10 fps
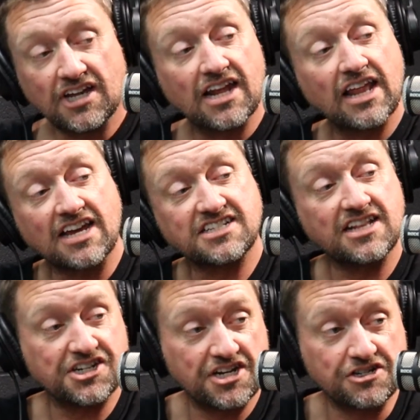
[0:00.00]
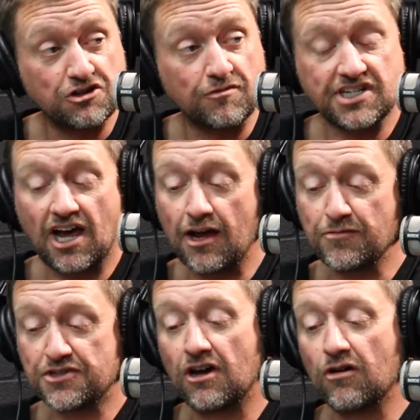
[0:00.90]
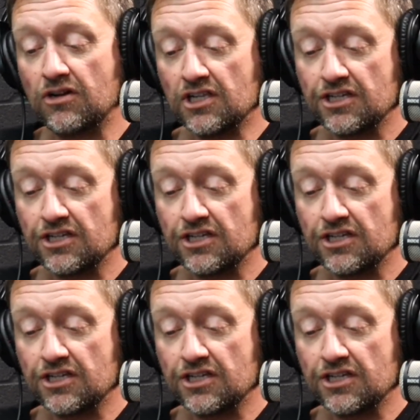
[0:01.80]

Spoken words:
And like I said, that changes over time. So,